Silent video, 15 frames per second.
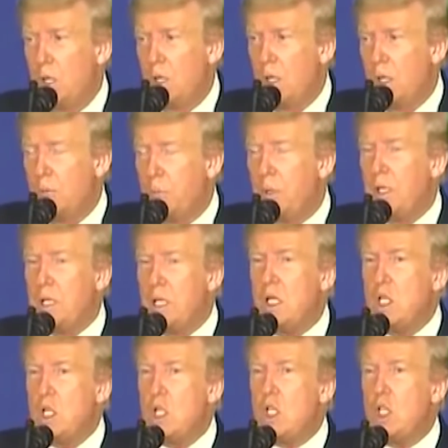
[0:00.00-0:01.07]
Uh, but
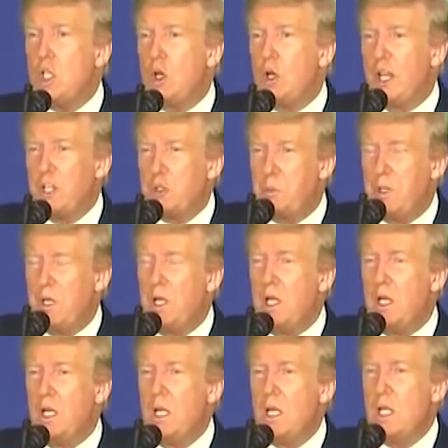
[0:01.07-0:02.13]
there has
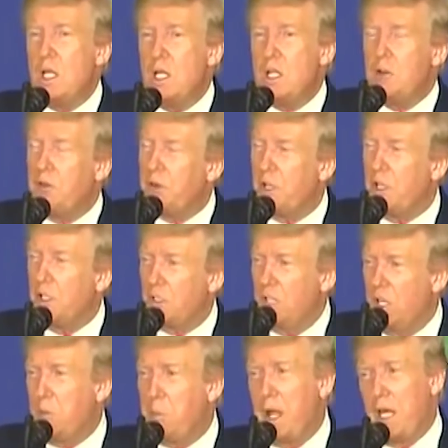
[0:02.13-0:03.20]
been
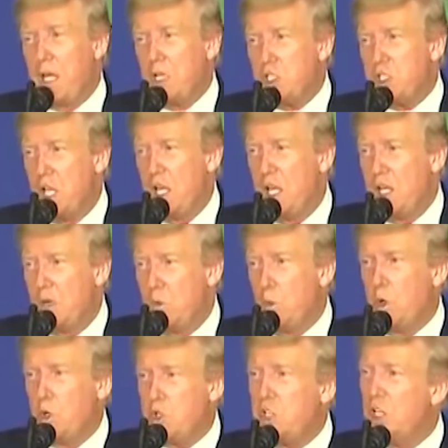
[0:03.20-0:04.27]
difficulty in Pakistan,
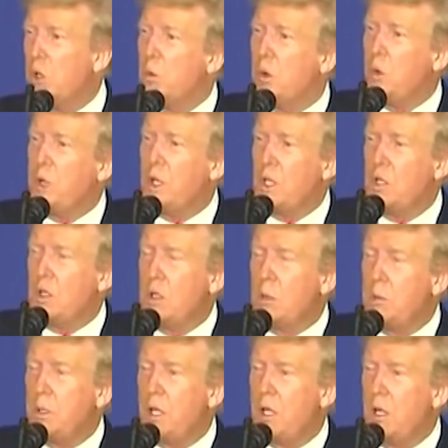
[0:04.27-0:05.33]
and we're seeing what we can
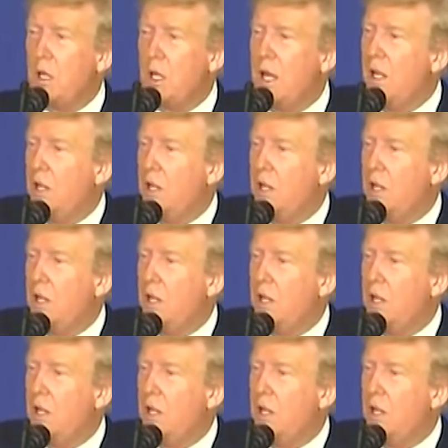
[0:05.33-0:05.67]
do about it.